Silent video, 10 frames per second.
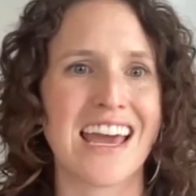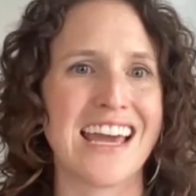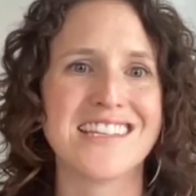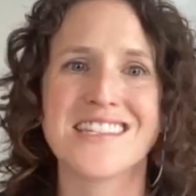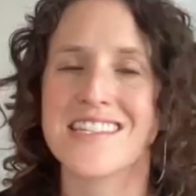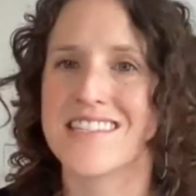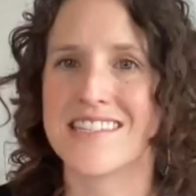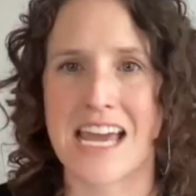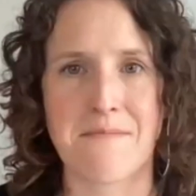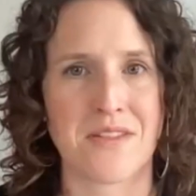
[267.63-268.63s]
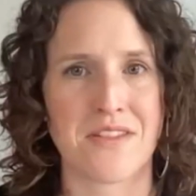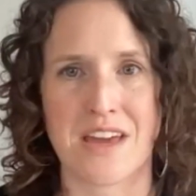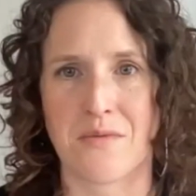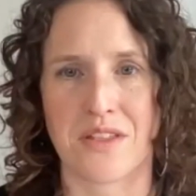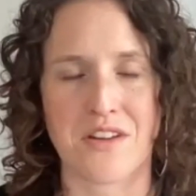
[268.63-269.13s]
It's the same
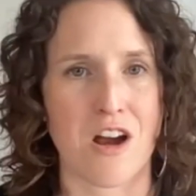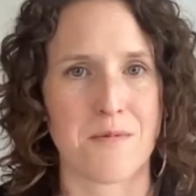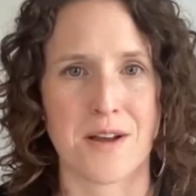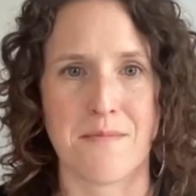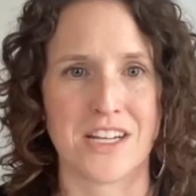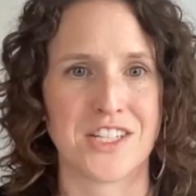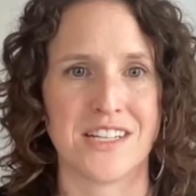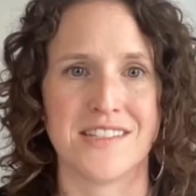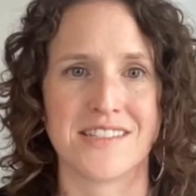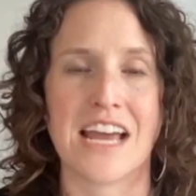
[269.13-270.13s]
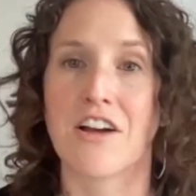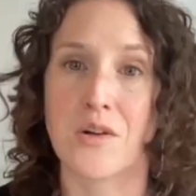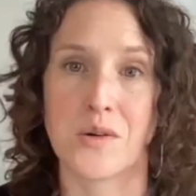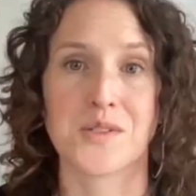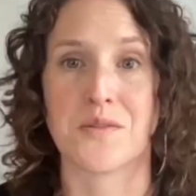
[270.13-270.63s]
thing with carbon emissions and our
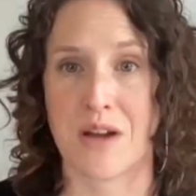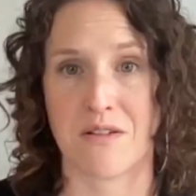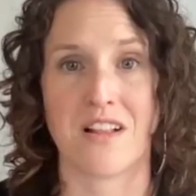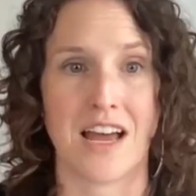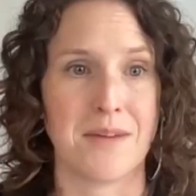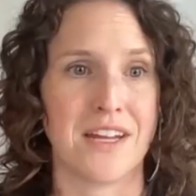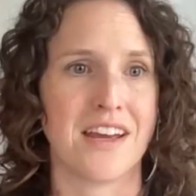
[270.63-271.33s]
goals around climate.